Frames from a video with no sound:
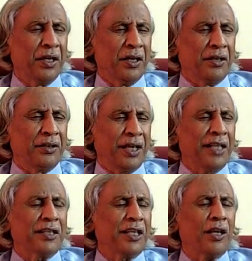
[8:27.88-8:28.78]
The
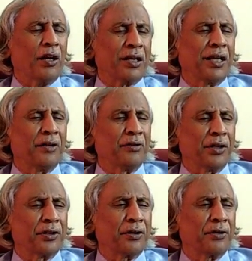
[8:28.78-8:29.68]
healthcare
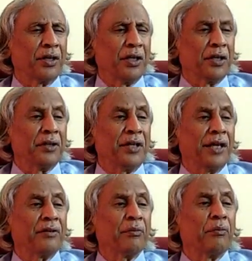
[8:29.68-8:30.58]
organizations,
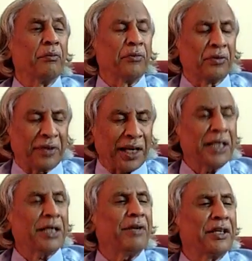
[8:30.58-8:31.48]
they
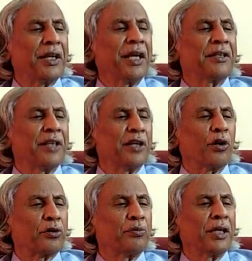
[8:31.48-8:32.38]
straight away take the
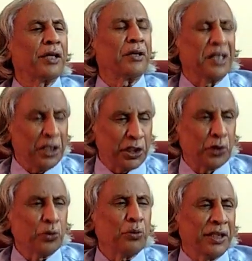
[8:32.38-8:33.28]
endorsement
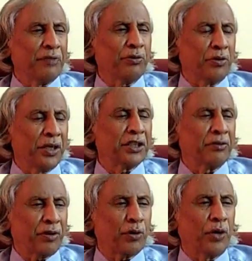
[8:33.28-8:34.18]
issued by the Foundation
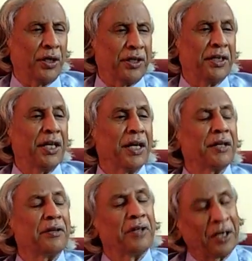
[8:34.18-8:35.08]
for Quality
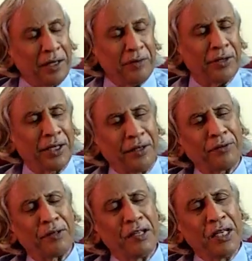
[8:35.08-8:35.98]
India. The reason
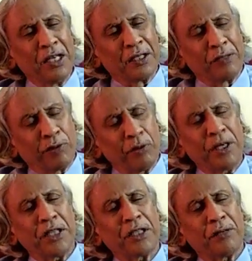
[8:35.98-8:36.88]
is the
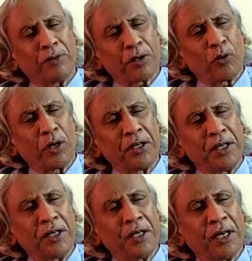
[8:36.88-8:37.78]
Foundation for Quality
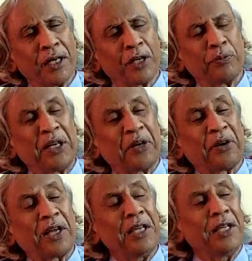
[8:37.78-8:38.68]
India has been
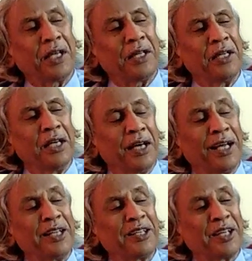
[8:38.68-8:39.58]
training
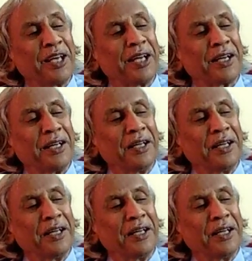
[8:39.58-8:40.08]
healthcare